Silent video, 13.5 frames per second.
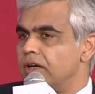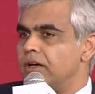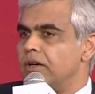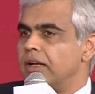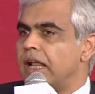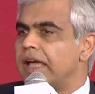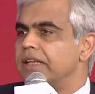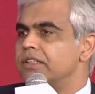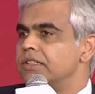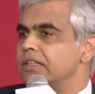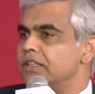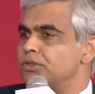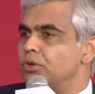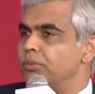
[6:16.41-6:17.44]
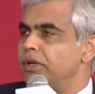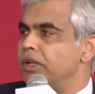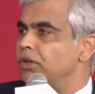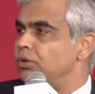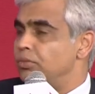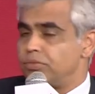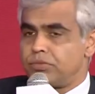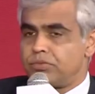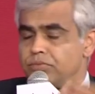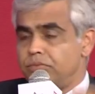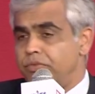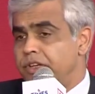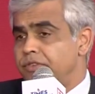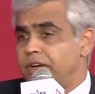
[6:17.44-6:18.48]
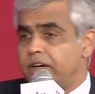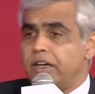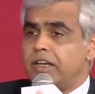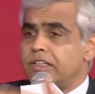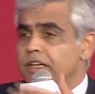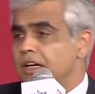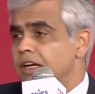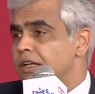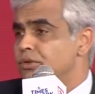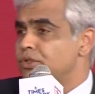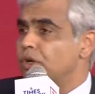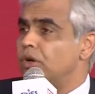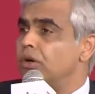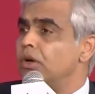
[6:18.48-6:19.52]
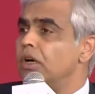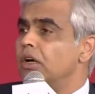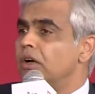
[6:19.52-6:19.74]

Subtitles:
lights. There's so many new. Very recently, you saw